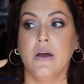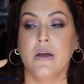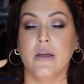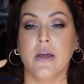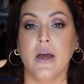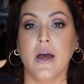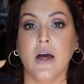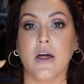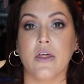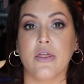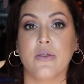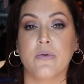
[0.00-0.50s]

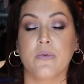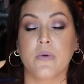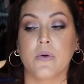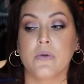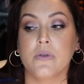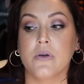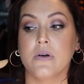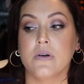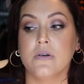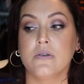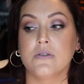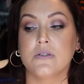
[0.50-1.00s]
yeah, throw
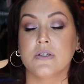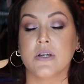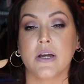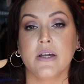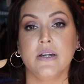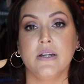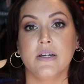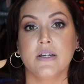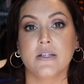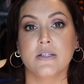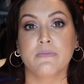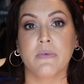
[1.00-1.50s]
those
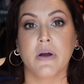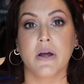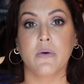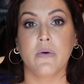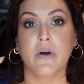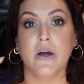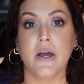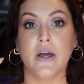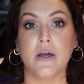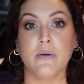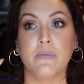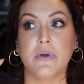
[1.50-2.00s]
ideas my way,